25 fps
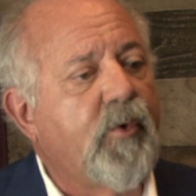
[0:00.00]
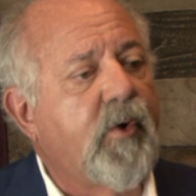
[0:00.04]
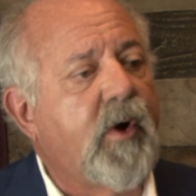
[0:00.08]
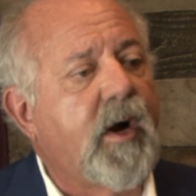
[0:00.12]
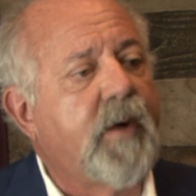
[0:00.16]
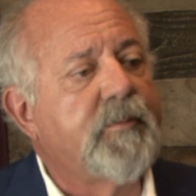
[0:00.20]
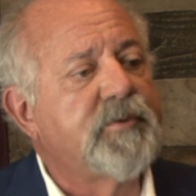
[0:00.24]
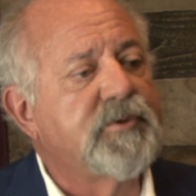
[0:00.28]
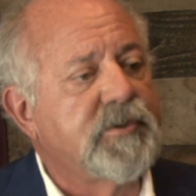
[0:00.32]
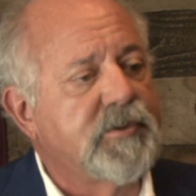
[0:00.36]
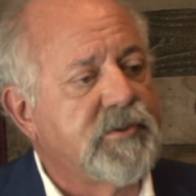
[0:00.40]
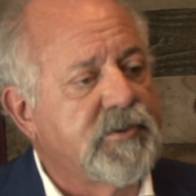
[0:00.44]

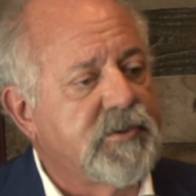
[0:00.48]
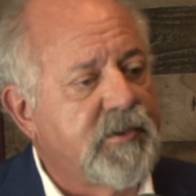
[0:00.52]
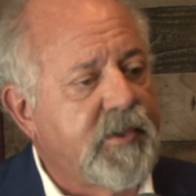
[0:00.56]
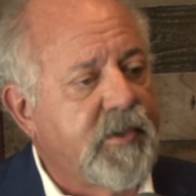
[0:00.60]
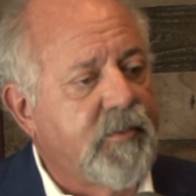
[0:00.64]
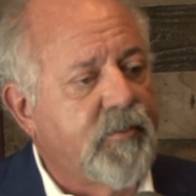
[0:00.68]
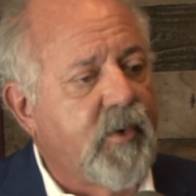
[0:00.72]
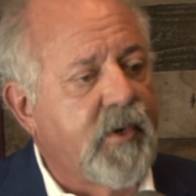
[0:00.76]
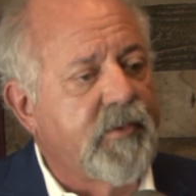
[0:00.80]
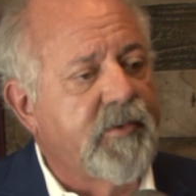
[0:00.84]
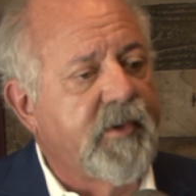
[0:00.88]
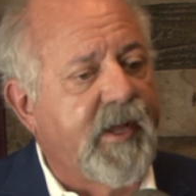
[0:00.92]
options
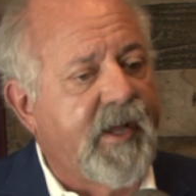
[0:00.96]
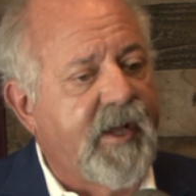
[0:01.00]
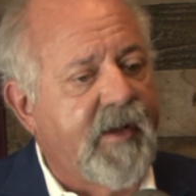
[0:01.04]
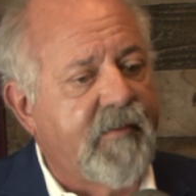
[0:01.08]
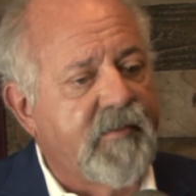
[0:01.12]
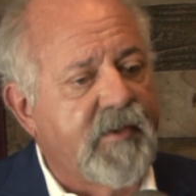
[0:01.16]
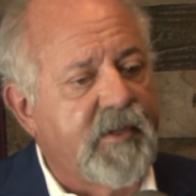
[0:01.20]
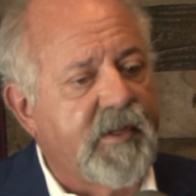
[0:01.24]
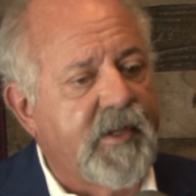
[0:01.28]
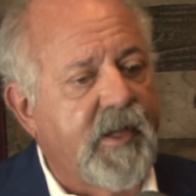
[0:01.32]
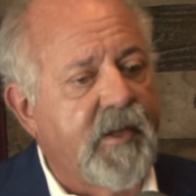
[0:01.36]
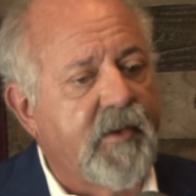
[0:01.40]
than what they
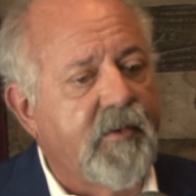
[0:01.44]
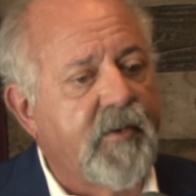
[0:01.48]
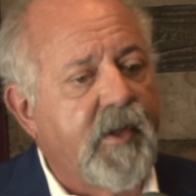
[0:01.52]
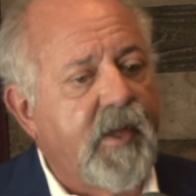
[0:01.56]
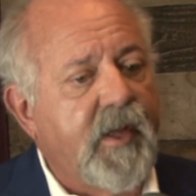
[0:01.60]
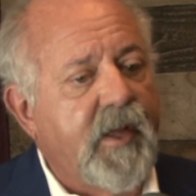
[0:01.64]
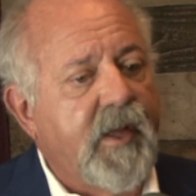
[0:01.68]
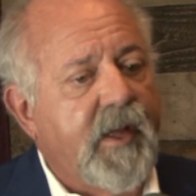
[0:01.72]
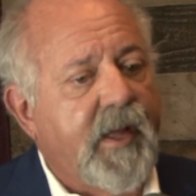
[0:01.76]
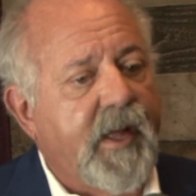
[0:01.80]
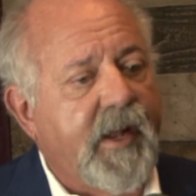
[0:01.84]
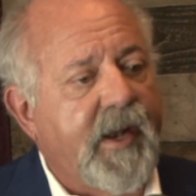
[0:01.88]
have in town.
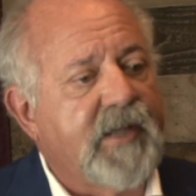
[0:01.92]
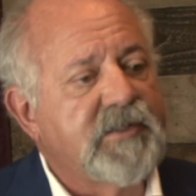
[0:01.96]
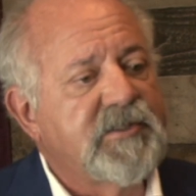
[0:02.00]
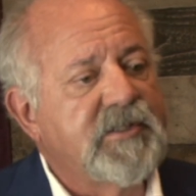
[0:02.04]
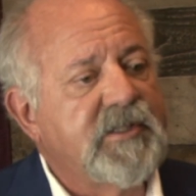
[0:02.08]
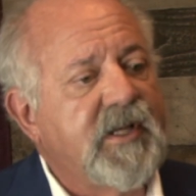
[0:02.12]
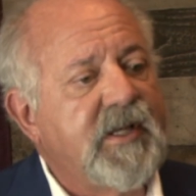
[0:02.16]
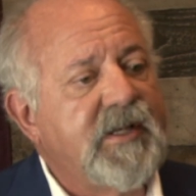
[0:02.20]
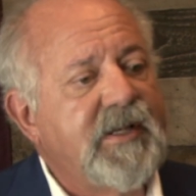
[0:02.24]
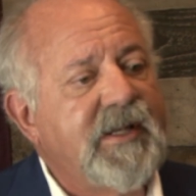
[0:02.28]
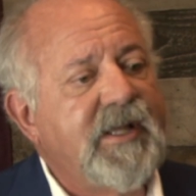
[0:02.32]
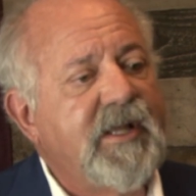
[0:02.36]
And I
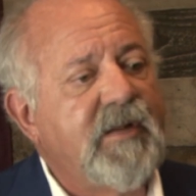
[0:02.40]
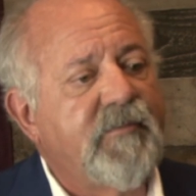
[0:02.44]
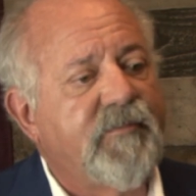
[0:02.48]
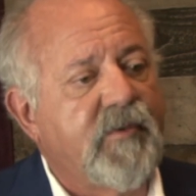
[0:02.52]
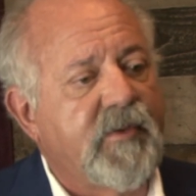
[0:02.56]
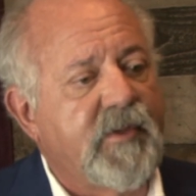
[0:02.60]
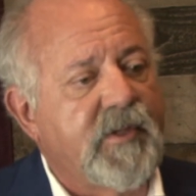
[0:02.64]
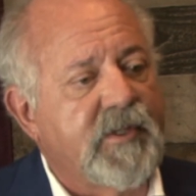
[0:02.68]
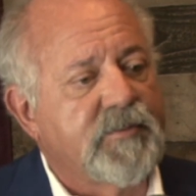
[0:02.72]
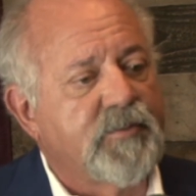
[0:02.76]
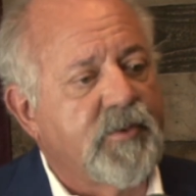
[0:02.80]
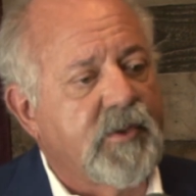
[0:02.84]
see a need
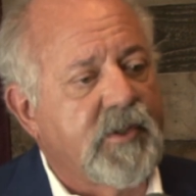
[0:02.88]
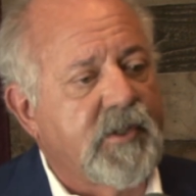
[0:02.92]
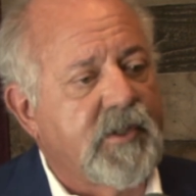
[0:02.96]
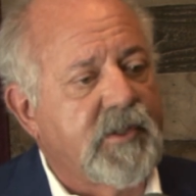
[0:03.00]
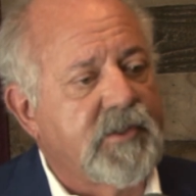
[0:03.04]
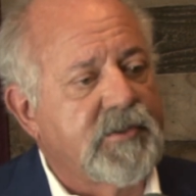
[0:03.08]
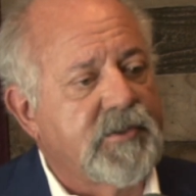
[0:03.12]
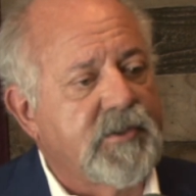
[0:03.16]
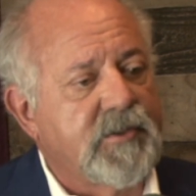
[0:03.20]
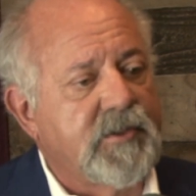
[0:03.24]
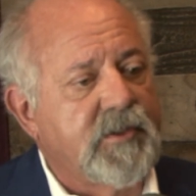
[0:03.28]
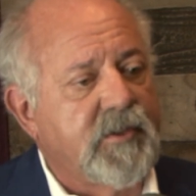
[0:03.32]
for this,
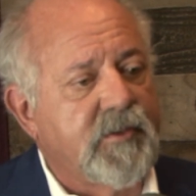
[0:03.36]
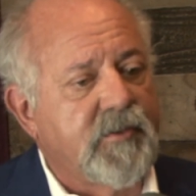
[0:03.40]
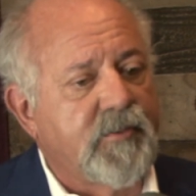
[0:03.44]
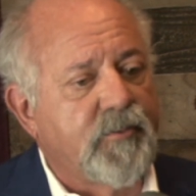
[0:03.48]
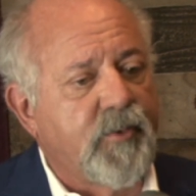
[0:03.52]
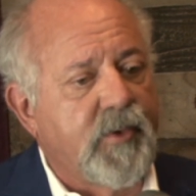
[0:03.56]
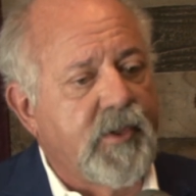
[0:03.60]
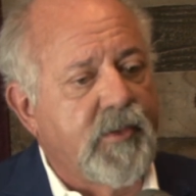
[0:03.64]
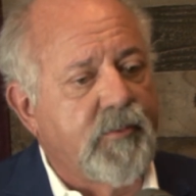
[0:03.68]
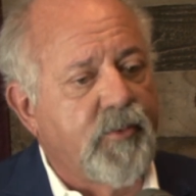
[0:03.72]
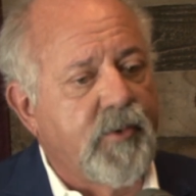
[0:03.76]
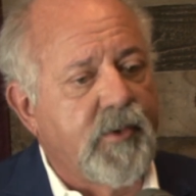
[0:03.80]
because
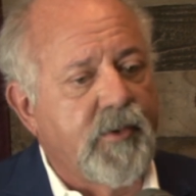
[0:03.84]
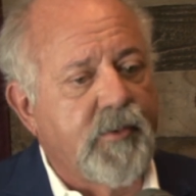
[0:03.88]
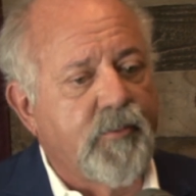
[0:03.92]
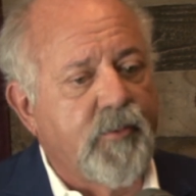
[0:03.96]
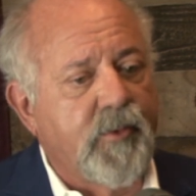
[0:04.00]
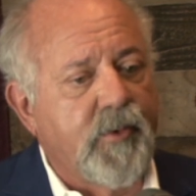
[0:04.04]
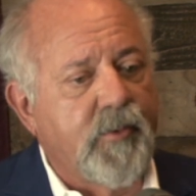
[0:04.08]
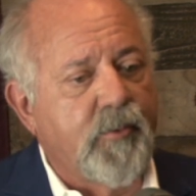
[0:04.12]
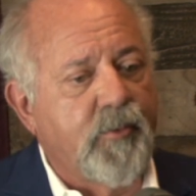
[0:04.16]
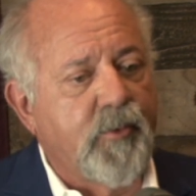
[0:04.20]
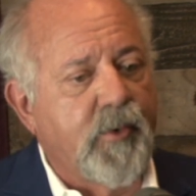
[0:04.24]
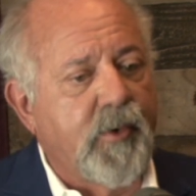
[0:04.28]

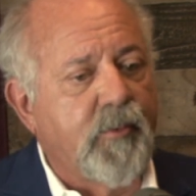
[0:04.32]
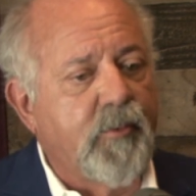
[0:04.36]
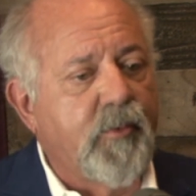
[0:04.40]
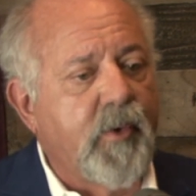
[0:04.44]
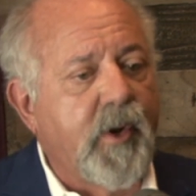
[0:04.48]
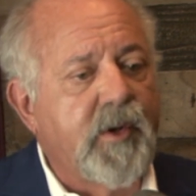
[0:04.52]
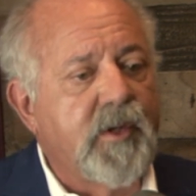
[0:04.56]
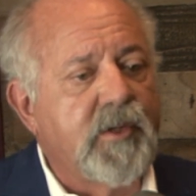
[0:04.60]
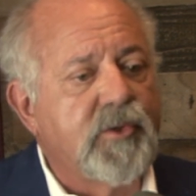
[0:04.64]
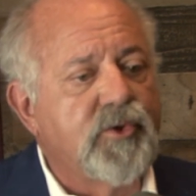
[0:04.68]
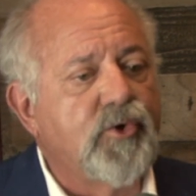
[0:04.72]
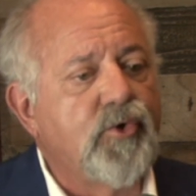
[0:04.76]
we're
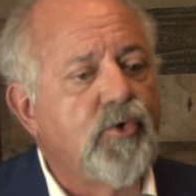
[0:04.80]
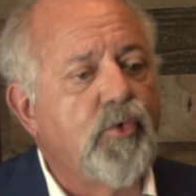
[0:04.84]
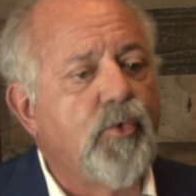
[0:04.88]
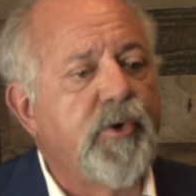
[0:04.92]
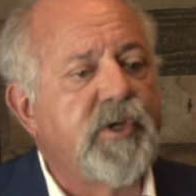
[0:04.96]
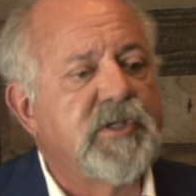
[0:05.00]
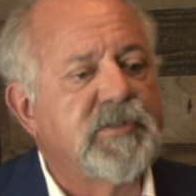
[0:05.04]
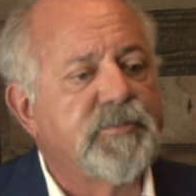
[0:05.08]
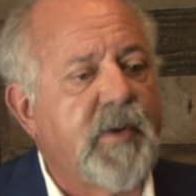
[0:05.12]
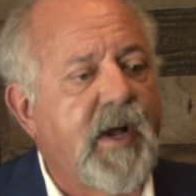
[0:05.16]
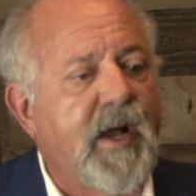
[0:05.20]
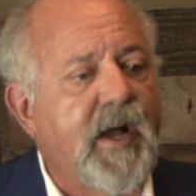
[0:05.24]
running 2
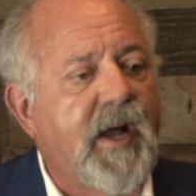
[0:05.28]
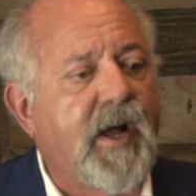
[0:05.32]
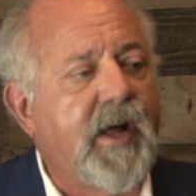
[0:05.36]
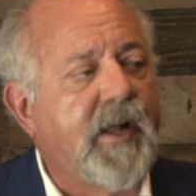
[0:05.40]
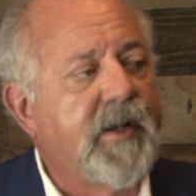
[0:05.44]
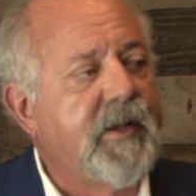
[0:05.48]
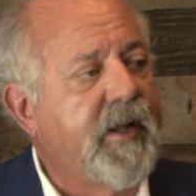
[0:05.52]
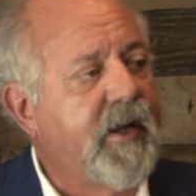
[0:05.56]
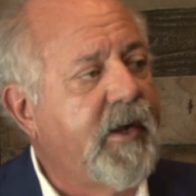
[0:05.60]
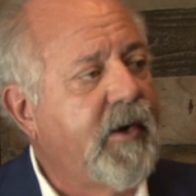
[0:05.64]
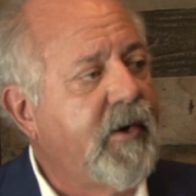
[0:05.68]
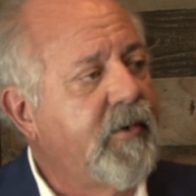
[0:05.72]
weeks
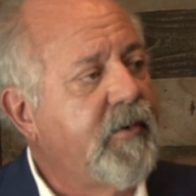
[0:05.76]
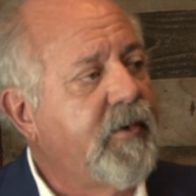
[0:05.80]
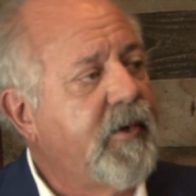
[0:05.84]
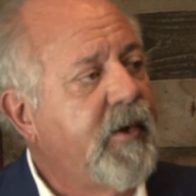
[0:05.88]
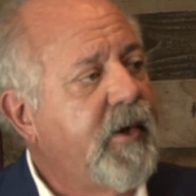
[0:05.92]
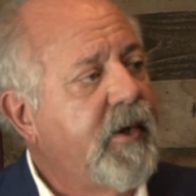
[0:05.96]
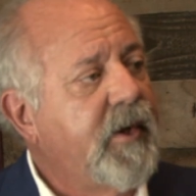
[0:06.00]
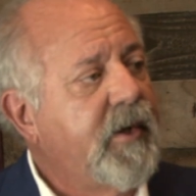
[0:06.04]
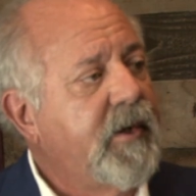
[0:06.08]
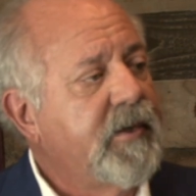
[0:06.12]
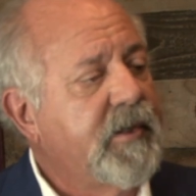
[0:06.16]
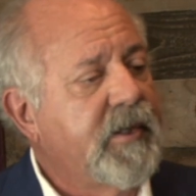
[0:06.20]
behind now
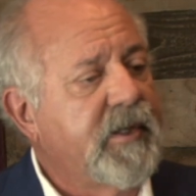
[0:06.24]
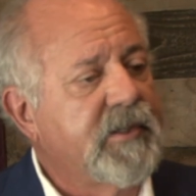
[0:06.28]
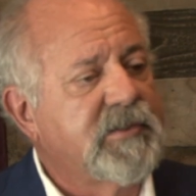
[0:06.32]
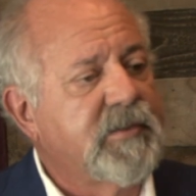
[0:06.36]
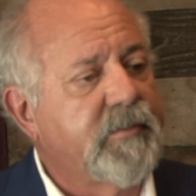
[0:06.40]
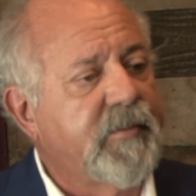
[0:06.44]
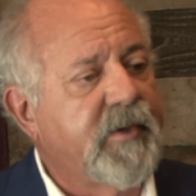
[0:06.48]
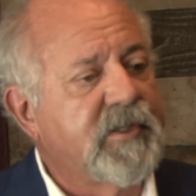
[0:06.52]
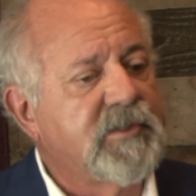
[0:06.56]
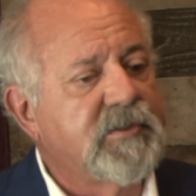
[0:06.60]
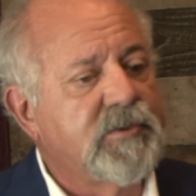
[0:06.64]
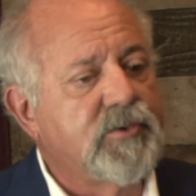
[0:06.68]
to get
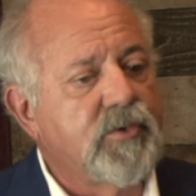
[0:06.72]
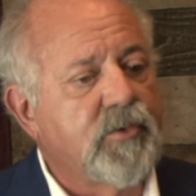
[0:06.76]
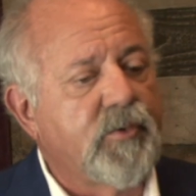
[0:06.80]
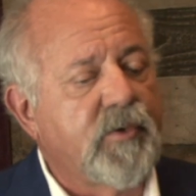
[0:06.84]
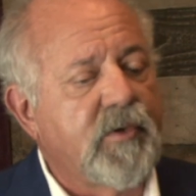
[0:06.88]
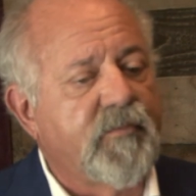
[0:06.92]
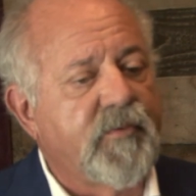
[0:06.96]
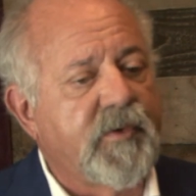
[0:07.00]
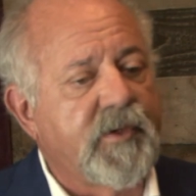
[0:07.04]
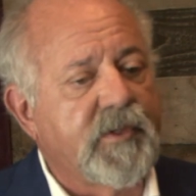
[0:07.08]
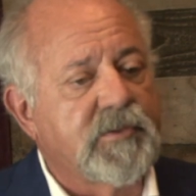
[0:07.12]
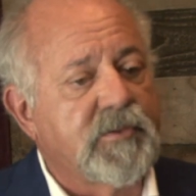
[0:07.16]
somebody's
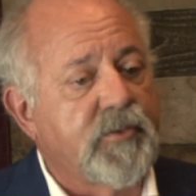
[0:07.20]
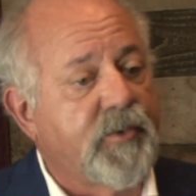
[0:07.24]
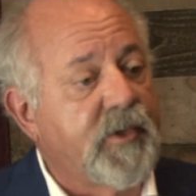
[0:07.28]
jewelry fixed.